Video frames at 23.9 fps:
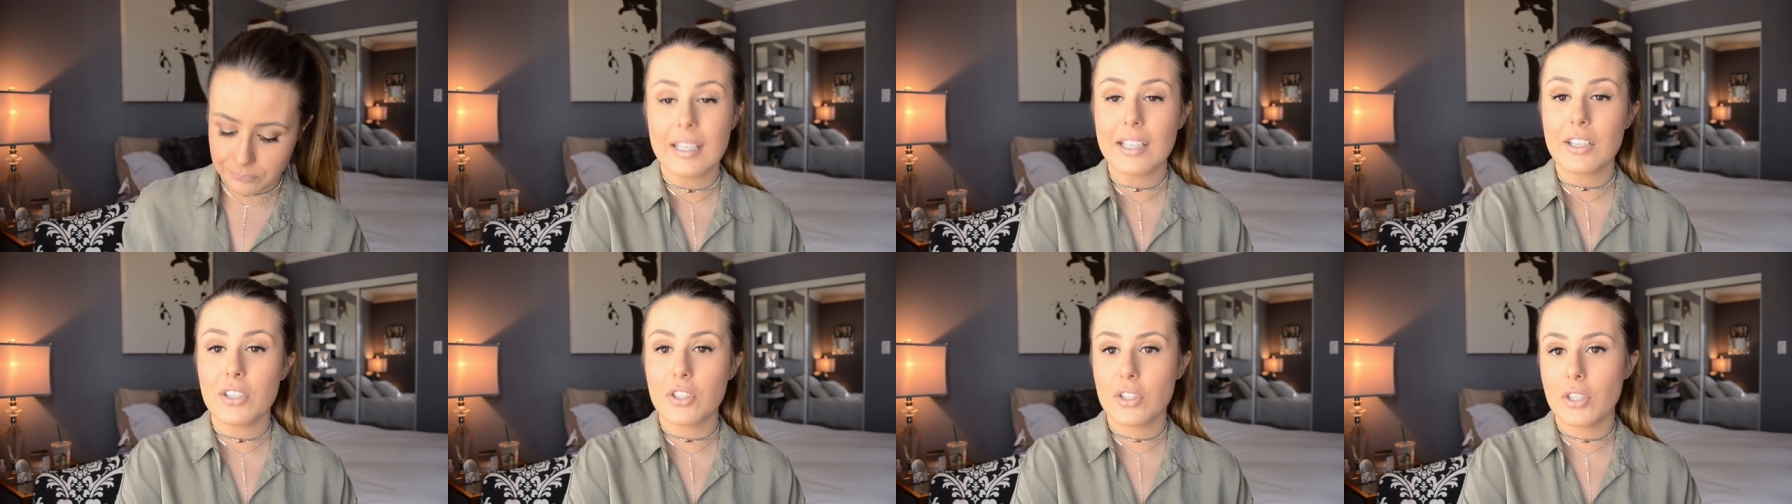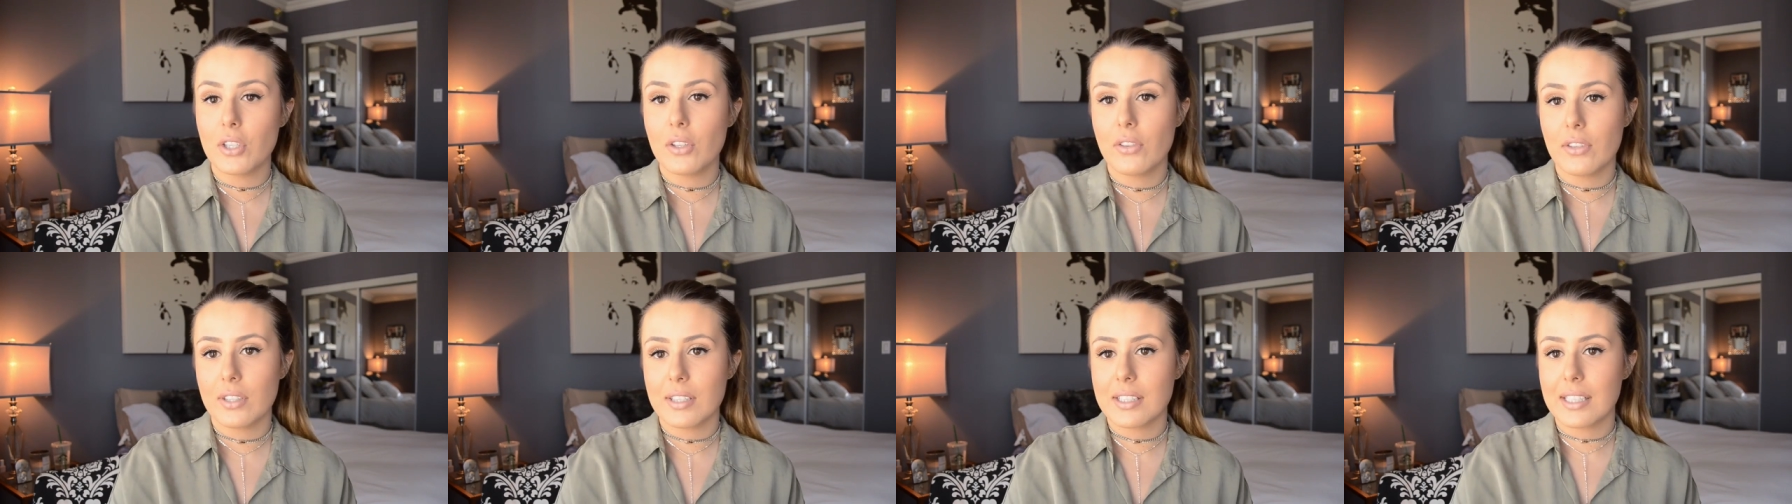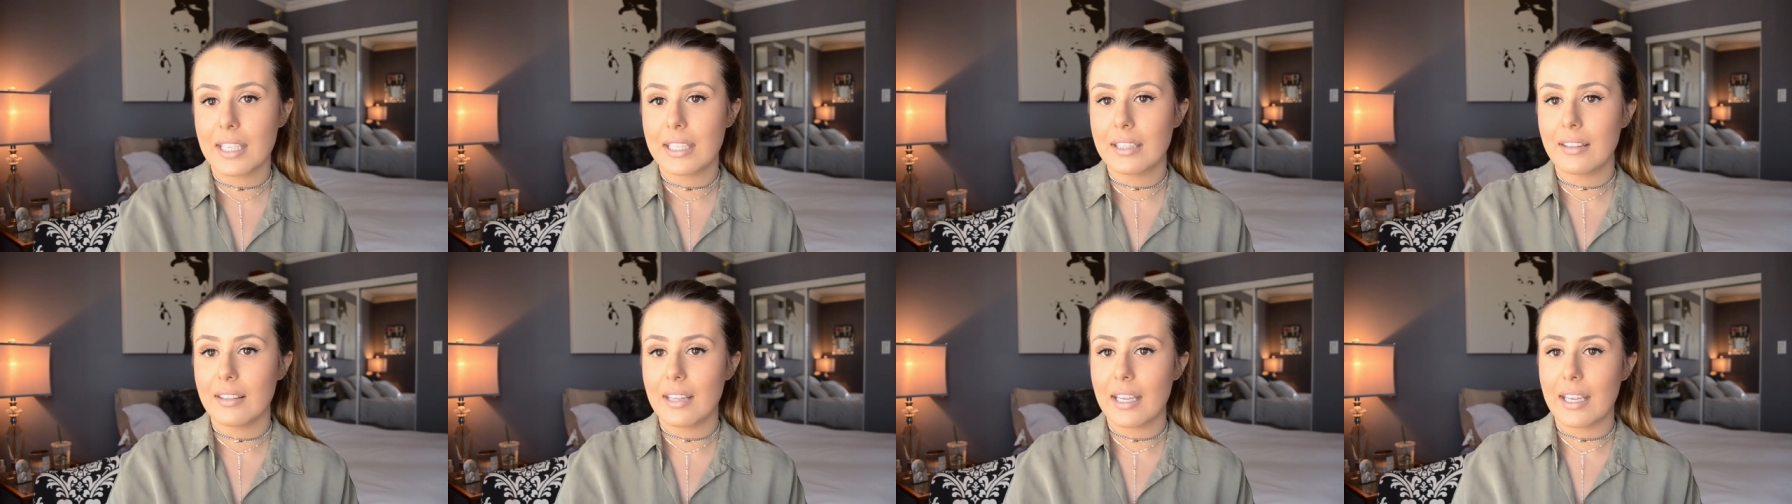next two
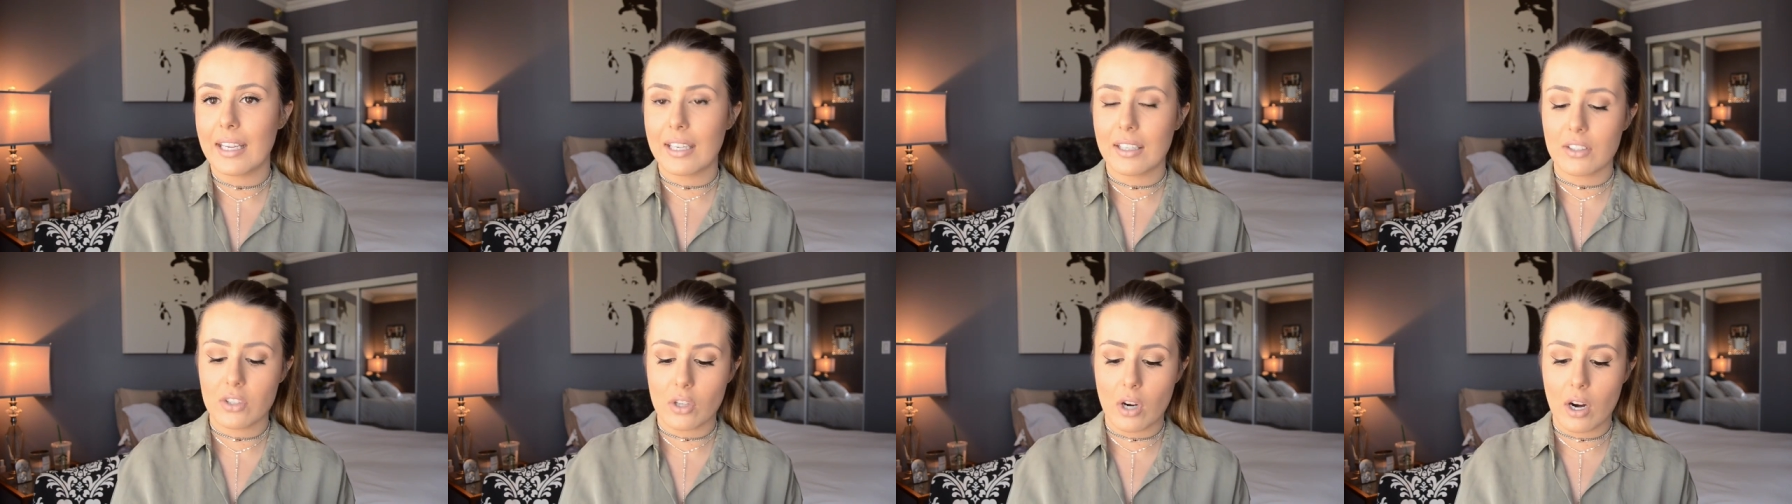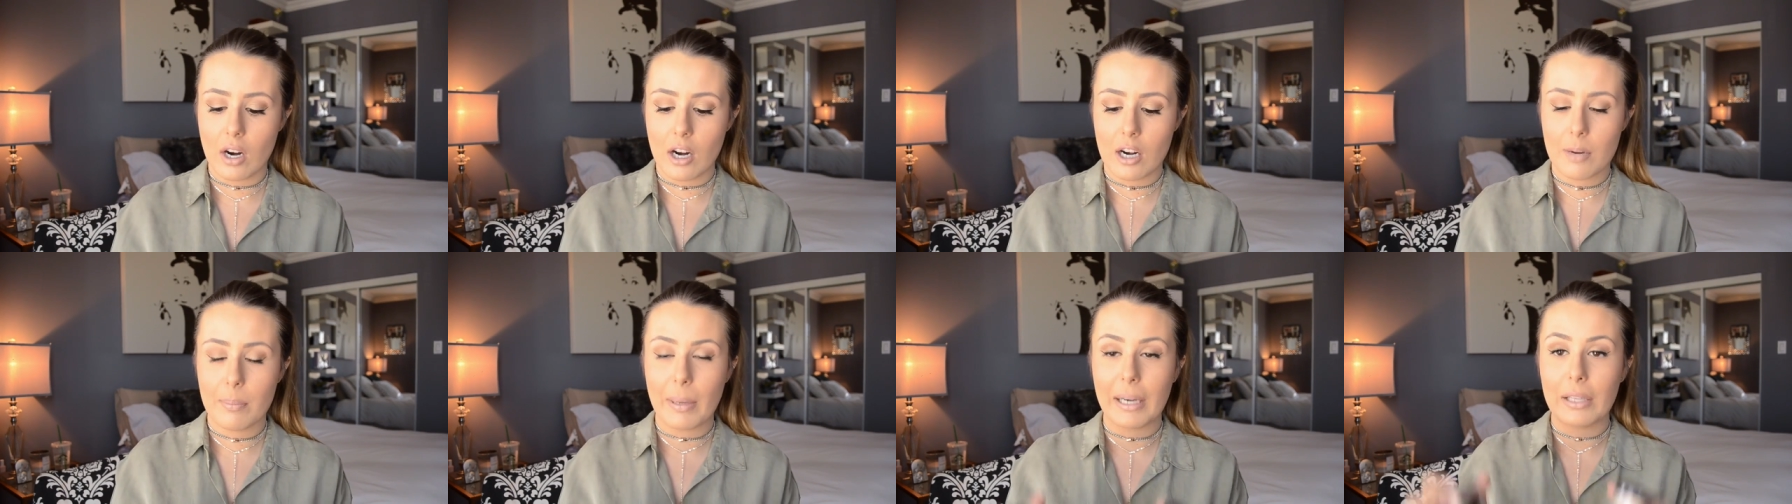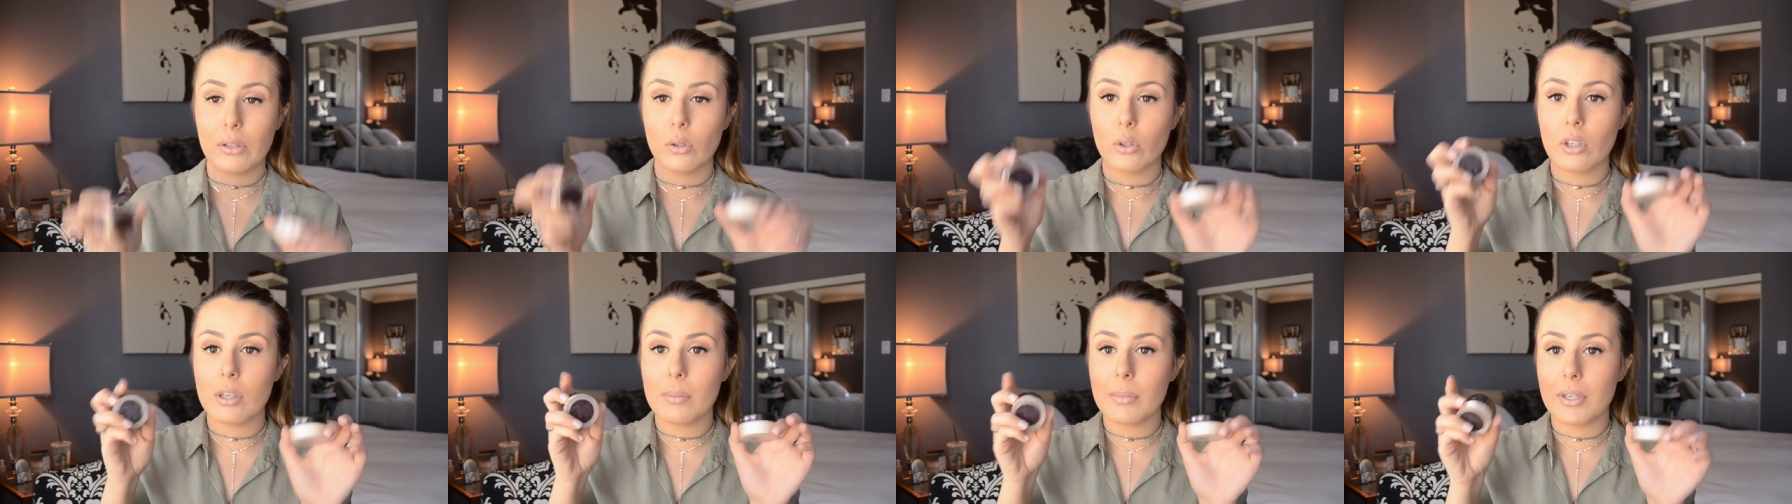skin things are by
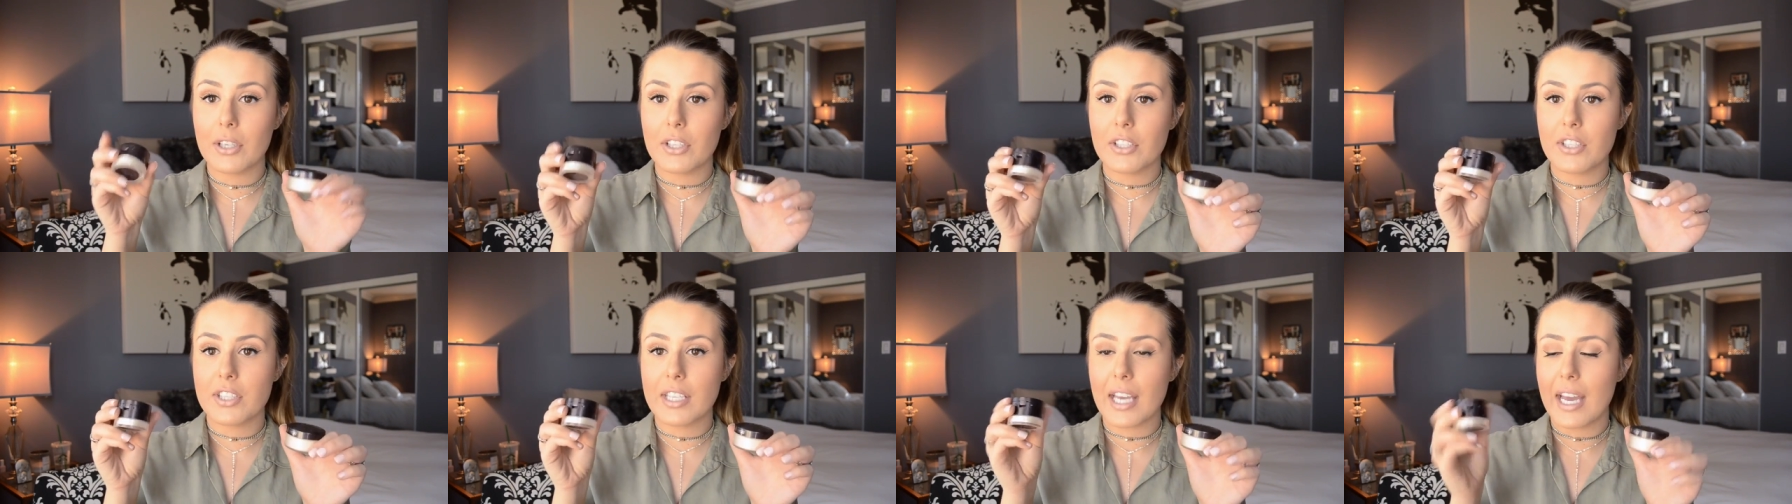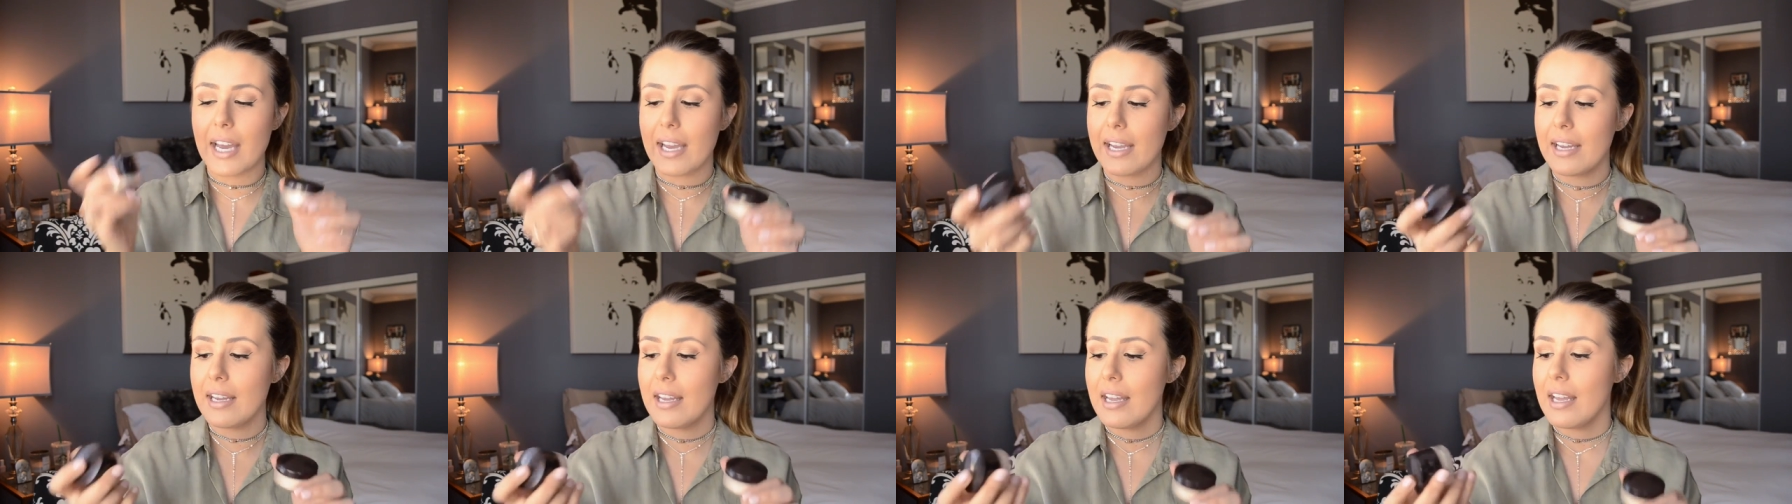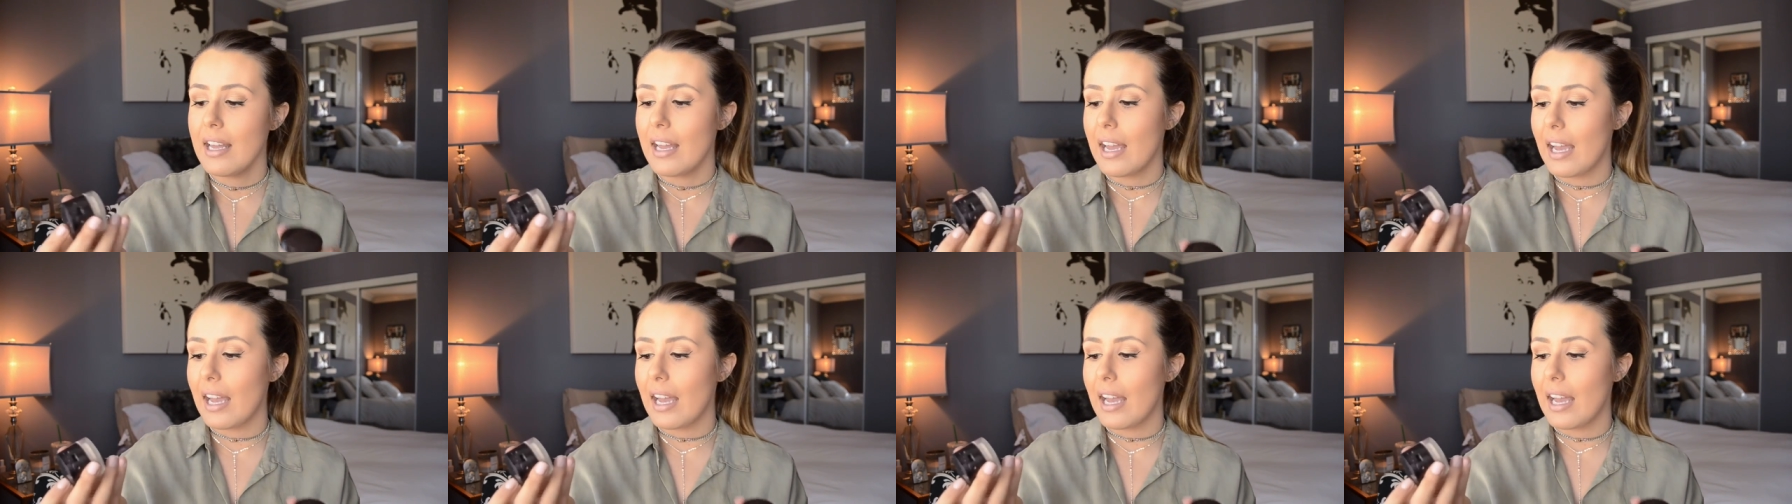Laura Mercier,